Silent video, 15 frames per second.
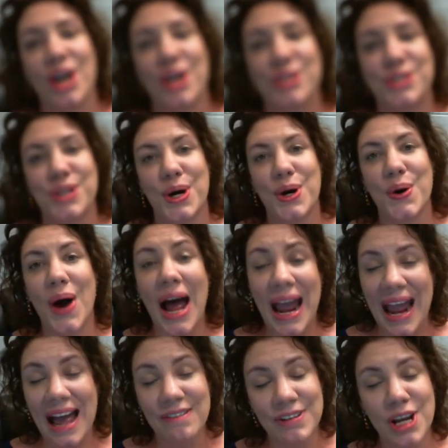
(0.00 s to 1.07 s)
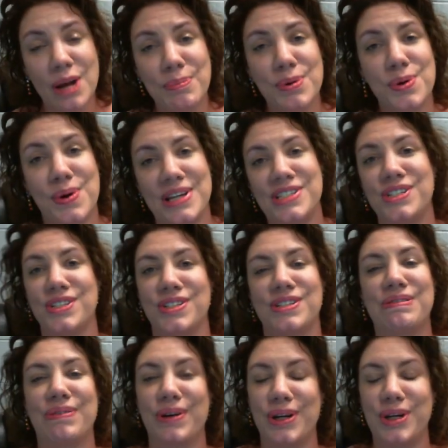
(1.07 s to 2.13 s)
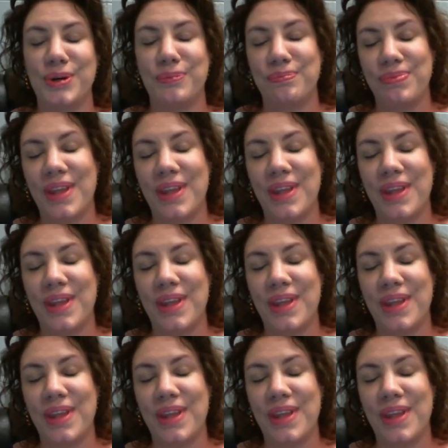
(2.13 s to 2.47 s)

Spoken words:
So I have a couple questions for you.